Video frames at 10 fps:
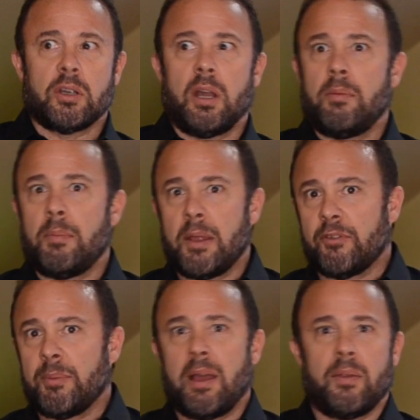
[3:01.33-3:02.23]
Call them a
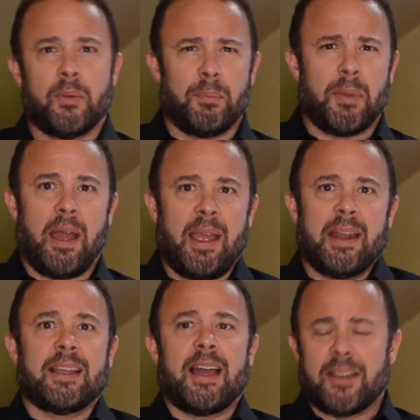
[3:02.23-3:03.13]
month from now. I
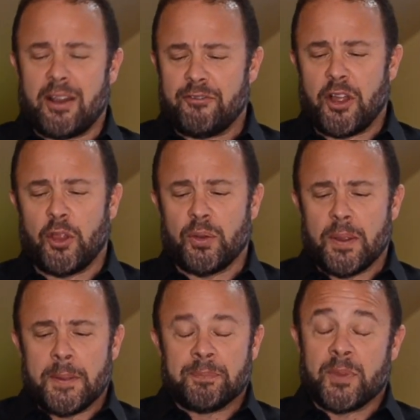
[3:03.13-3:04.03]
had a guy that I followed,
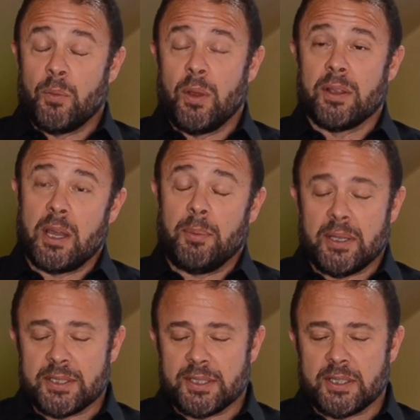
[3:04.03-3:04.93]
well, a couple
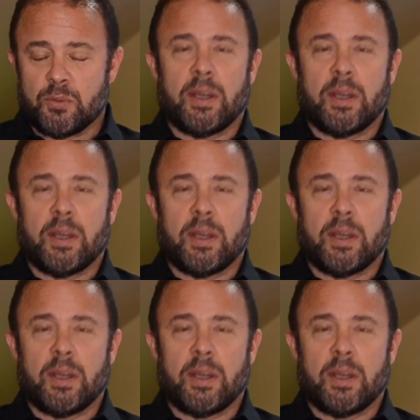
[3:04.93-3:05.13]
instances.